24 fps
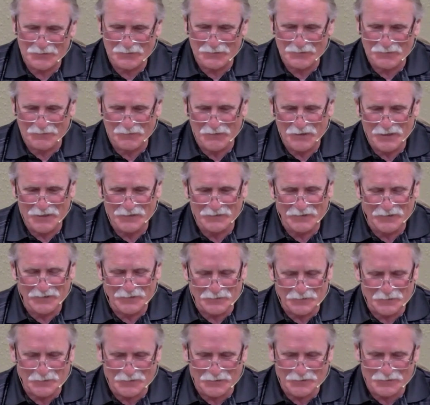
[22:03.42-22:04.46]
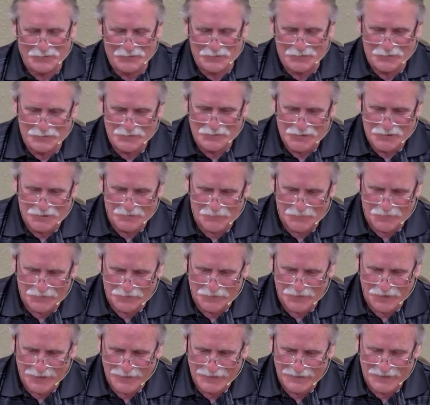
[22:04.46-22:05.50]
think that you can do something
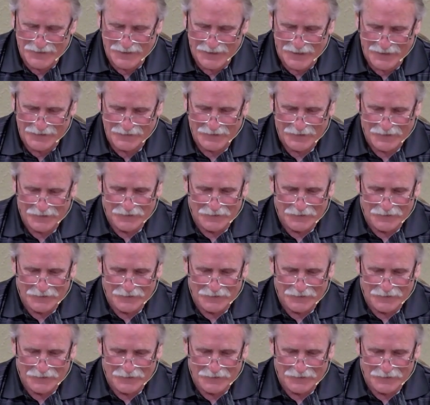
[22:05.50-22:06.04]
like that,